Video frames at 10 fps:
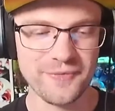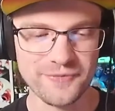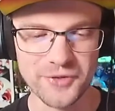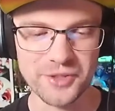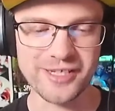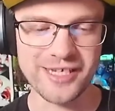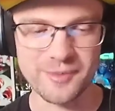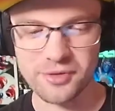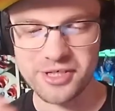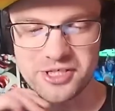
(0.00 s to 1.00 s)
fully
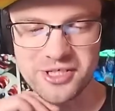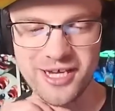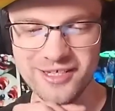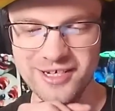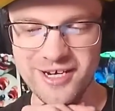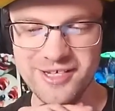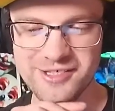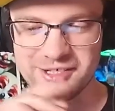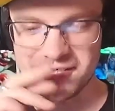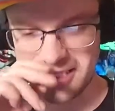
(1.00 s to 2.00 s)
appreciate the
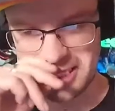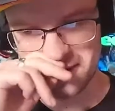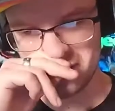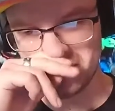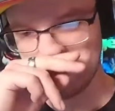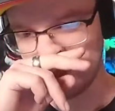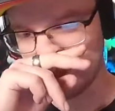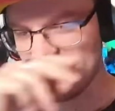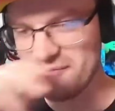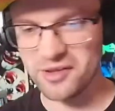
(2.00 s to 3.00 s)
concert to the
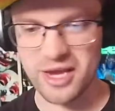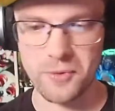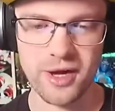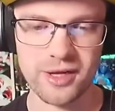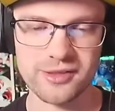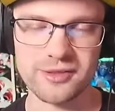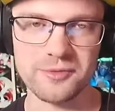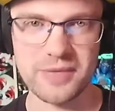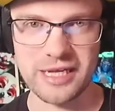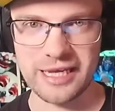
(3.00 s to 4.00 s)
level I wanted
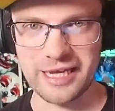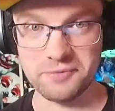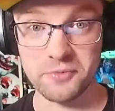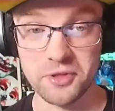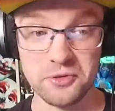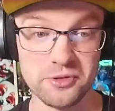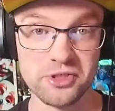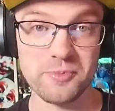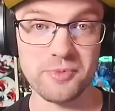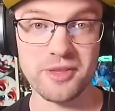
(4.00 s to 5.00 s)
to, meaning I couldn't
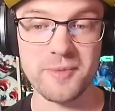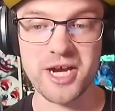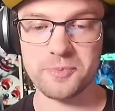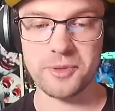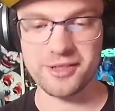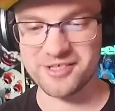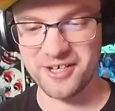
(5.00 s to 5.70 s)
jump in the mosh pit.